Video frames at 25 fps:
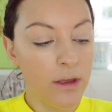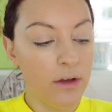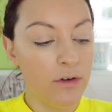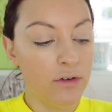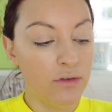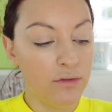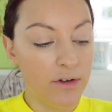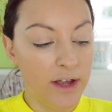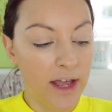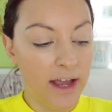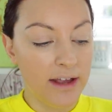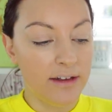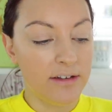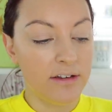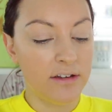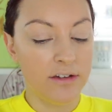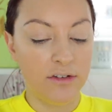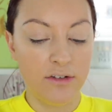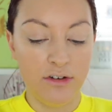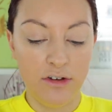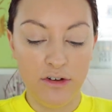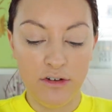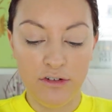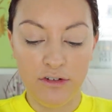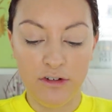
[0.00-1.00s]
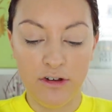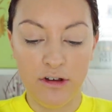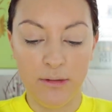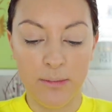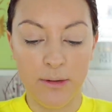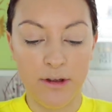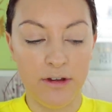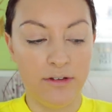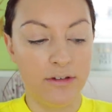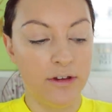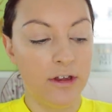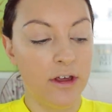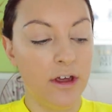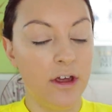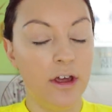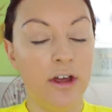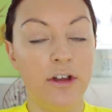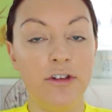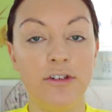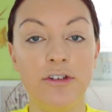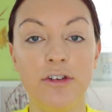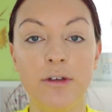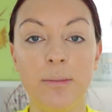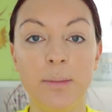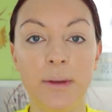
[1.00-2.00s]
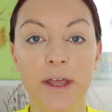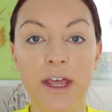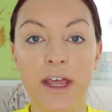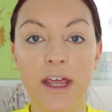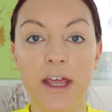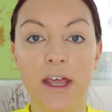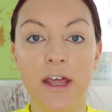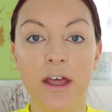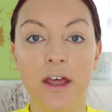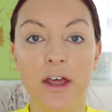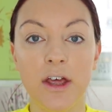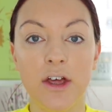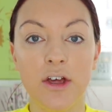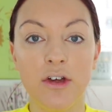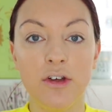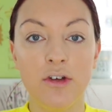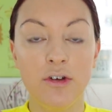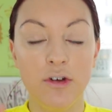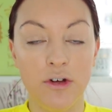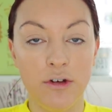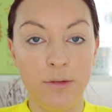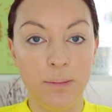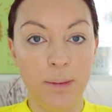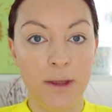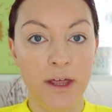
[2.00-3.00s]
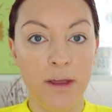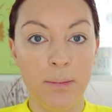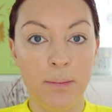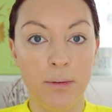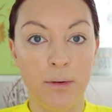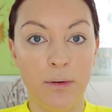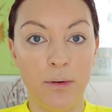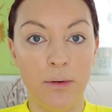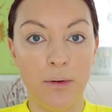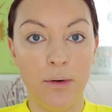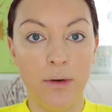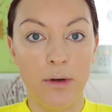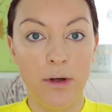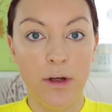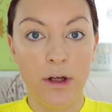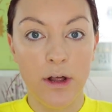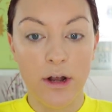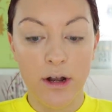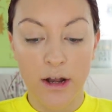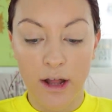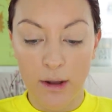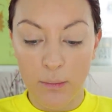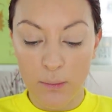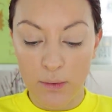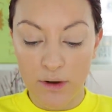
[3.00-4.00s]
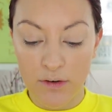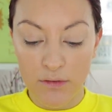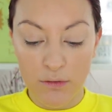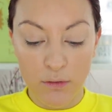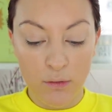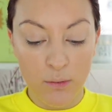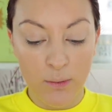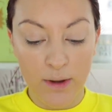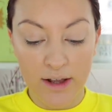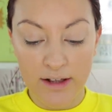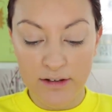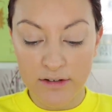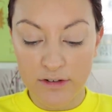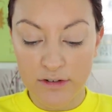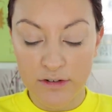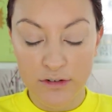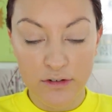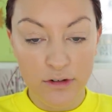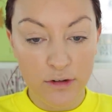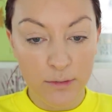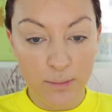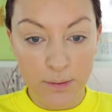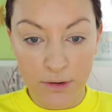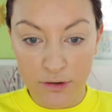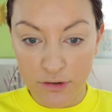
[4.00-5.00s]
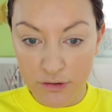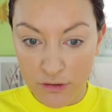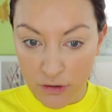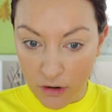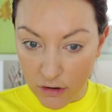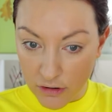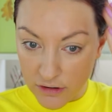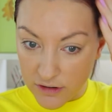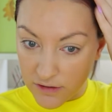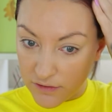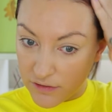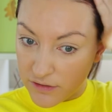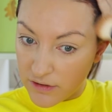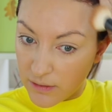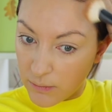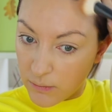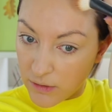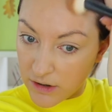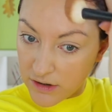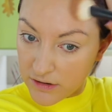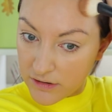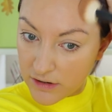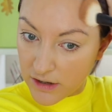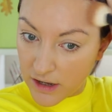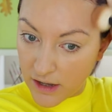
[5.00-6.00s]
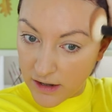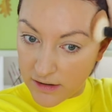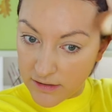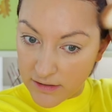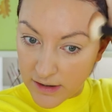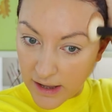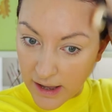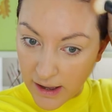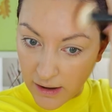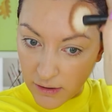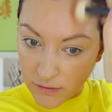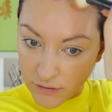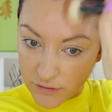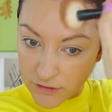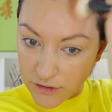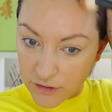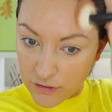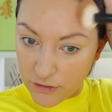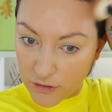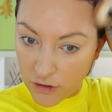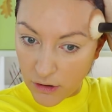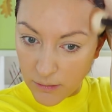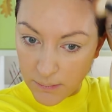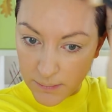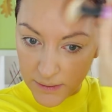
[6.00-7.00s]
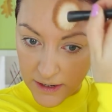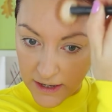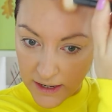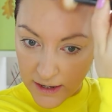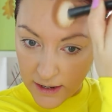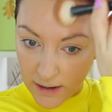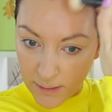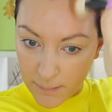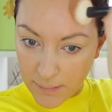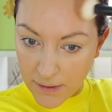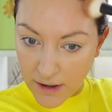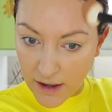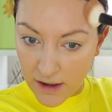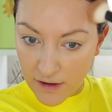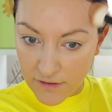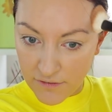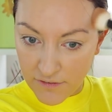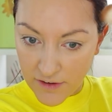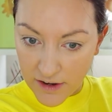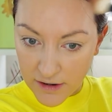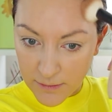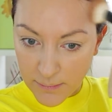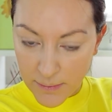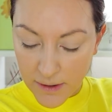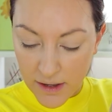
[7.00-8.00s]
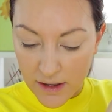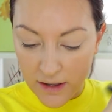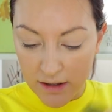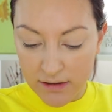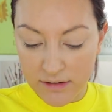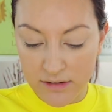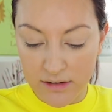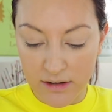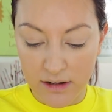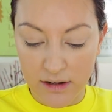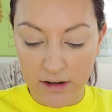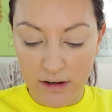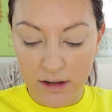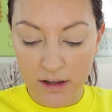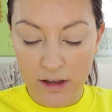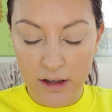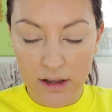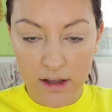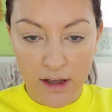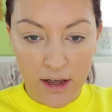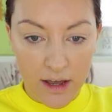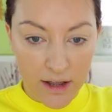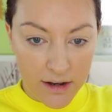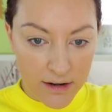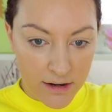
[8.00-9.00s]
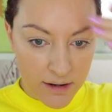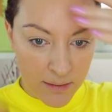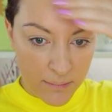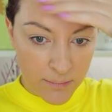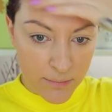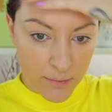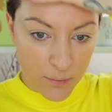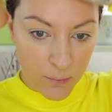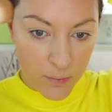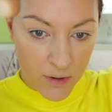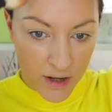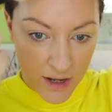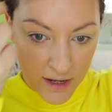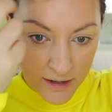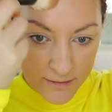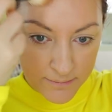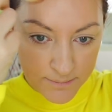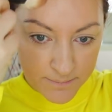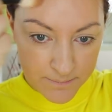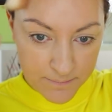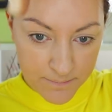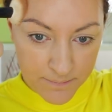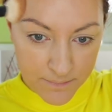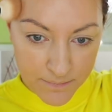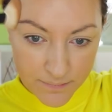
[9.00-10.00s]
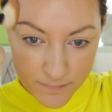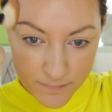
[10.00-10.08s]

creators and YouTubers to be good people. Like, we're always super shocked if someone turns out to not be a perfect person. And number one,